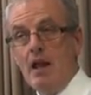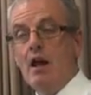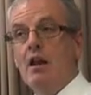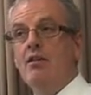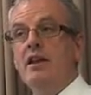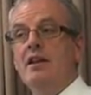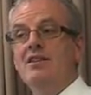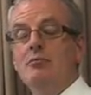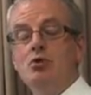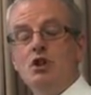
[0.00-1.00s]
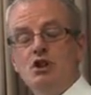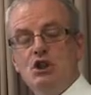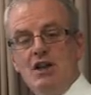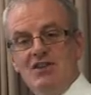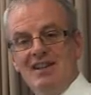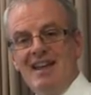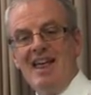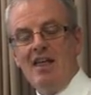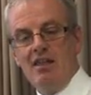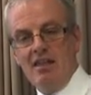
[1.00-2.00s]
And I think it's appreciating
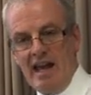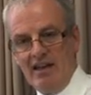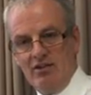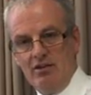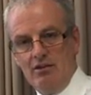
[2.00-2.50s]
that